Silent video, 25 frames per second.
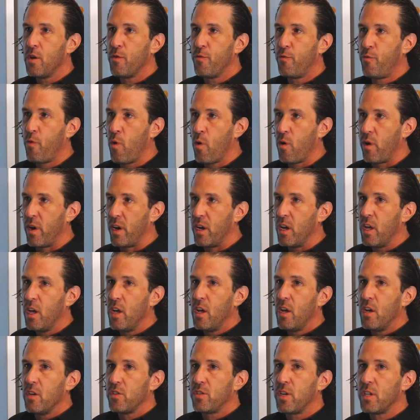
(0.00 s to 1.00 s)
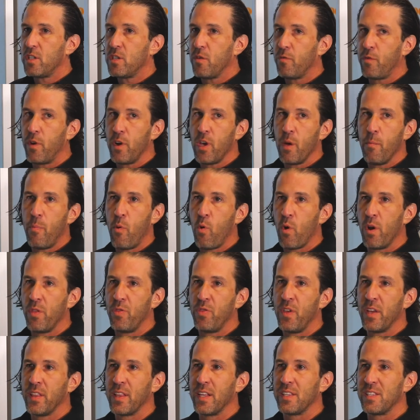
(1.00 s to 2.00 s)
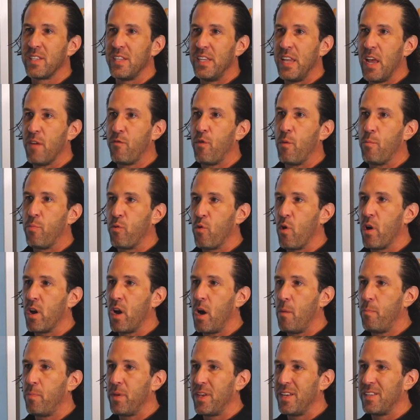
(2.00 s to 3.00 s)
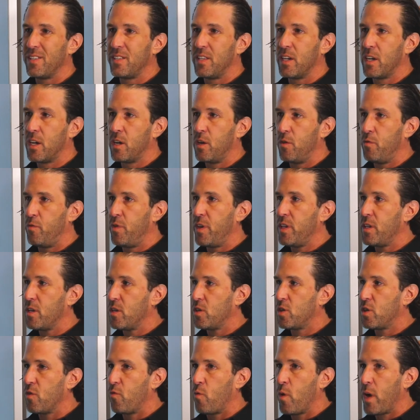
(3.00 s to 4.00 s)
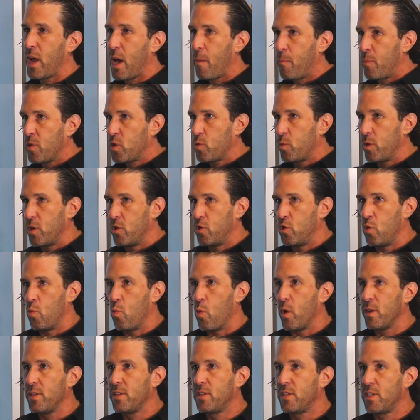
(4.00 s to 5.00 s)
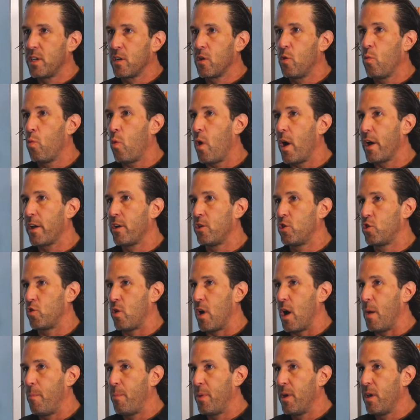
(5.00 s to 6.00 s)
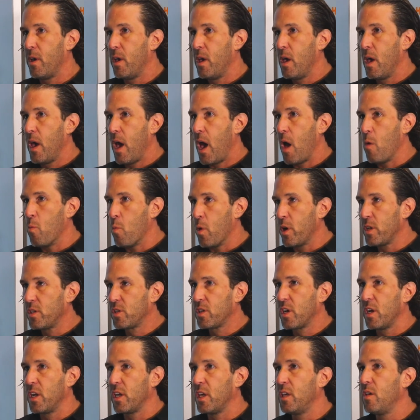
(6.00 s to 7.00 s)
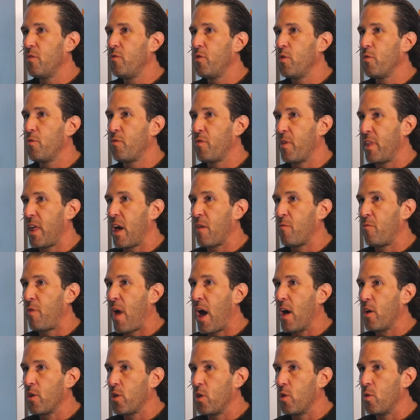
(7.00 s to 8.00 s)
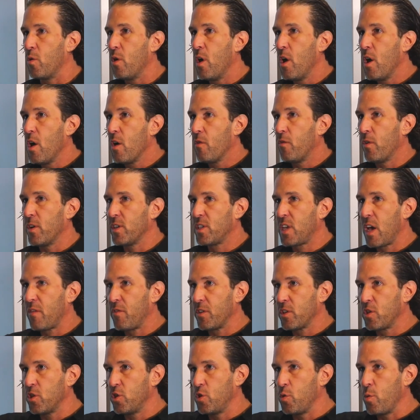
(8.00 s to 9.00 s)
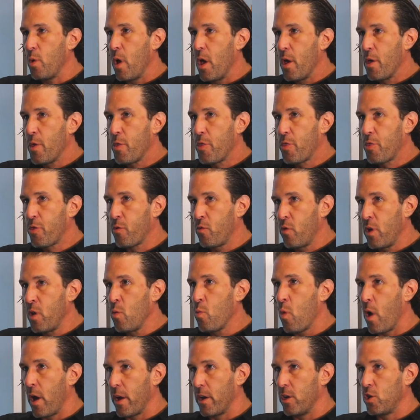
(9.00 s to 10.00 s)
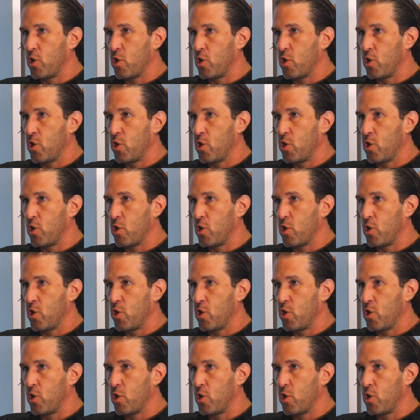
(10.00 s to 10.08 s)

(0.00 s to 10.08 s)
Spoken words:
for it. So that's a very important thing that's never brought up, is the convenience of what happens when you do one single wire drop and what it's going to give you for that value versus having to do 3 wire